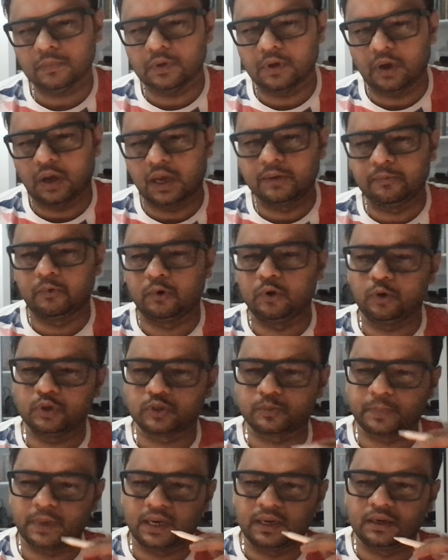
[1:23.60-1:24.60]
I want to
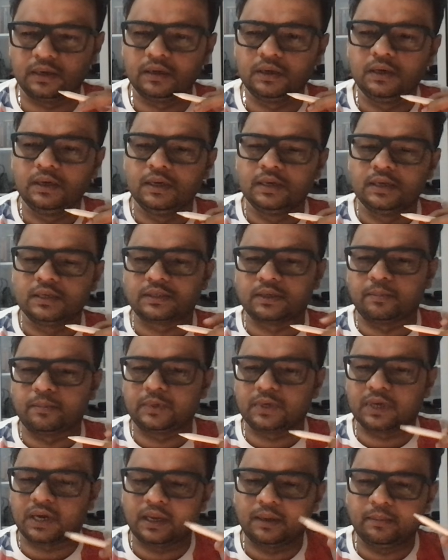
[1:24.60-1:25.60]
spend some
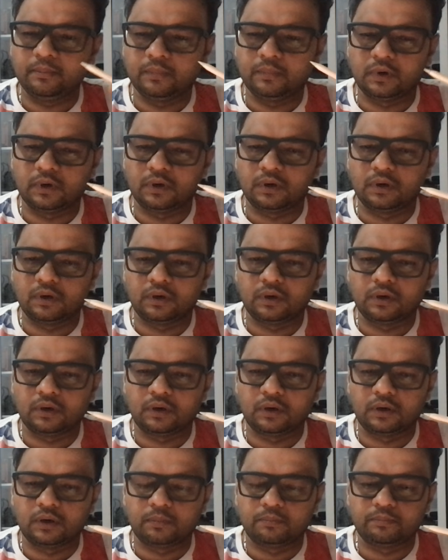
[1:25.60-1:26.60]
time
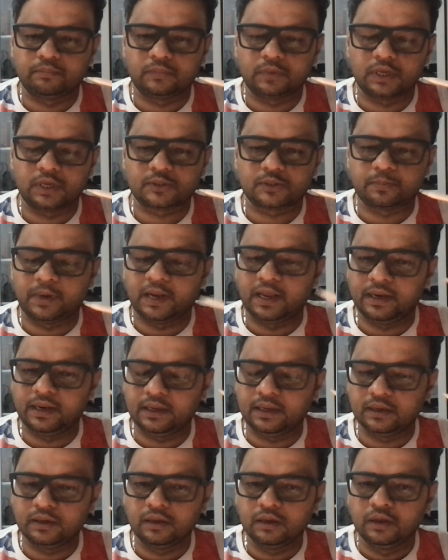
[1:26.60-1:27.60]

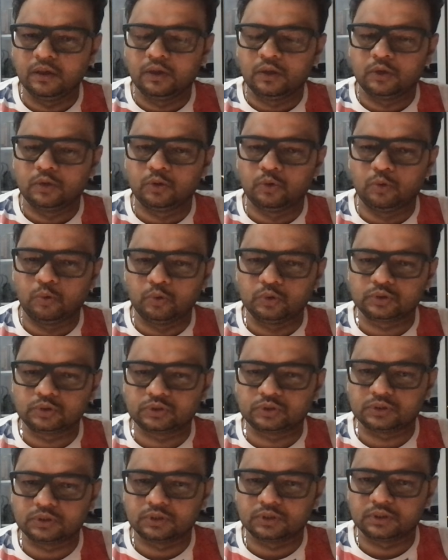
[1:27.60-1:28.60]
explaining
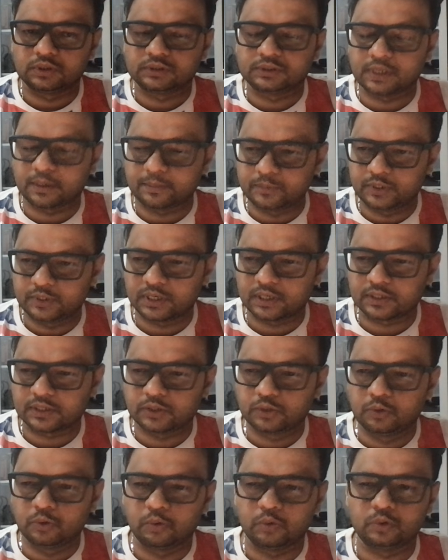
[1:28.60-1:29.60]
those subjects,
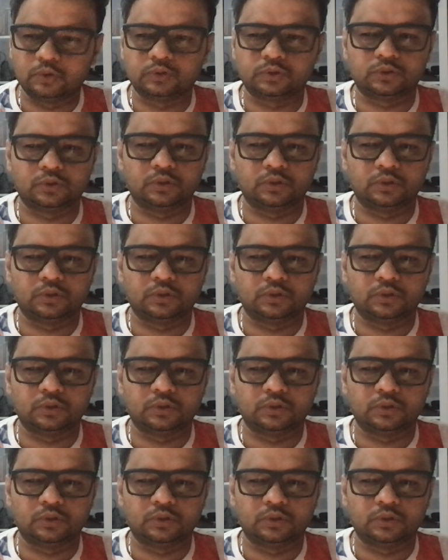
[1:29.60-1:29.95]
those